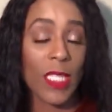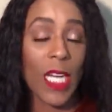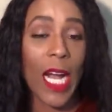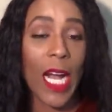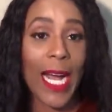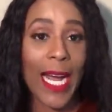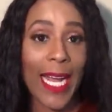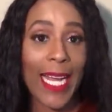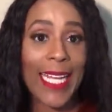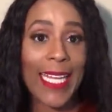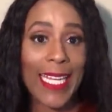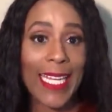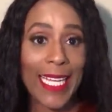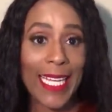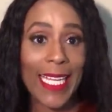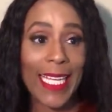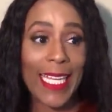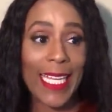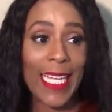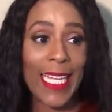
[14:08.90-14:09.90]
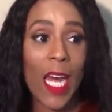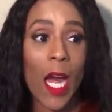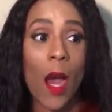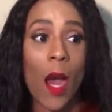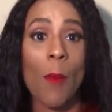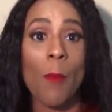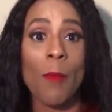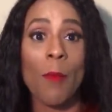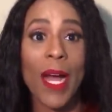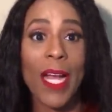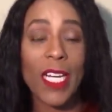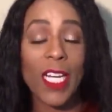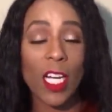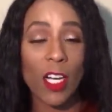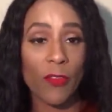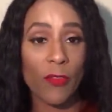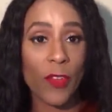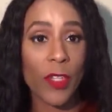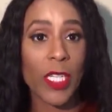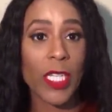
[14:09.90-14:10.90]
I.e., my
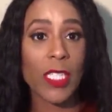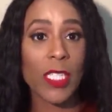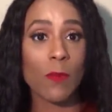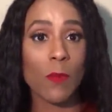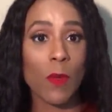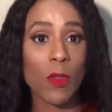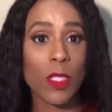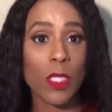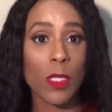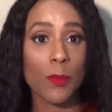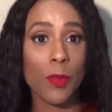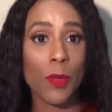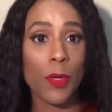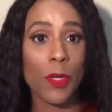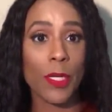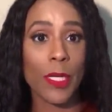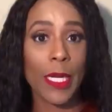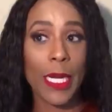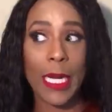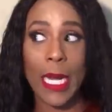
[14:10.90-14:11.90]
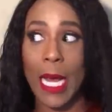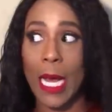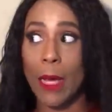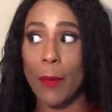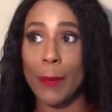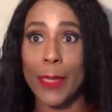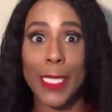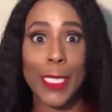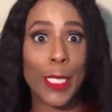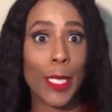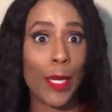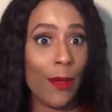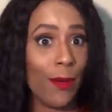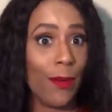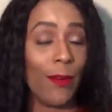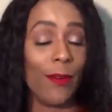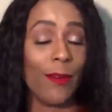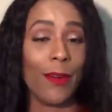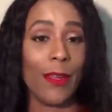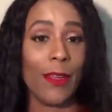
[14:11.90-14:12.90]
comfort is most important, and I'll be
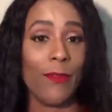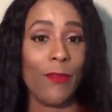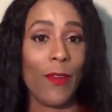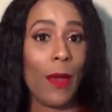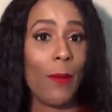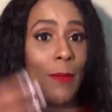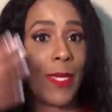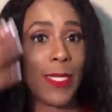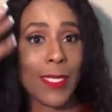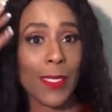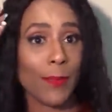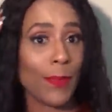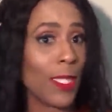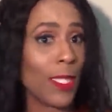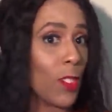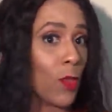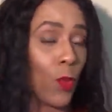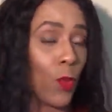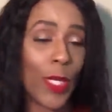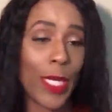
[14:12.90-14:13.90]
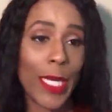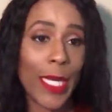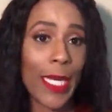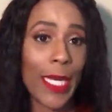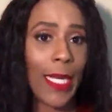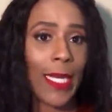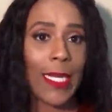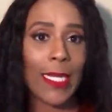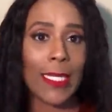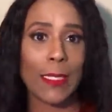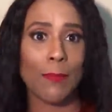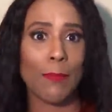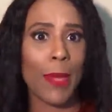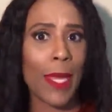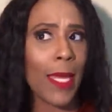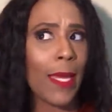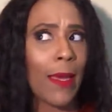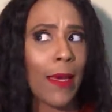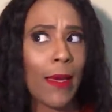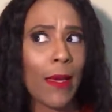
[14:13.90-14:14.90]
darned if I mess up this wig and this
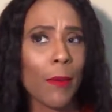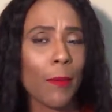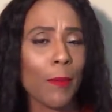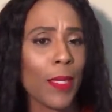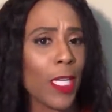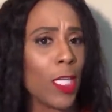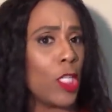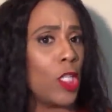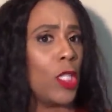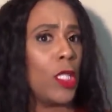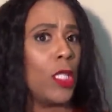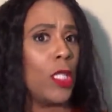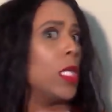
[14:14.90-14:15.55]
makeup because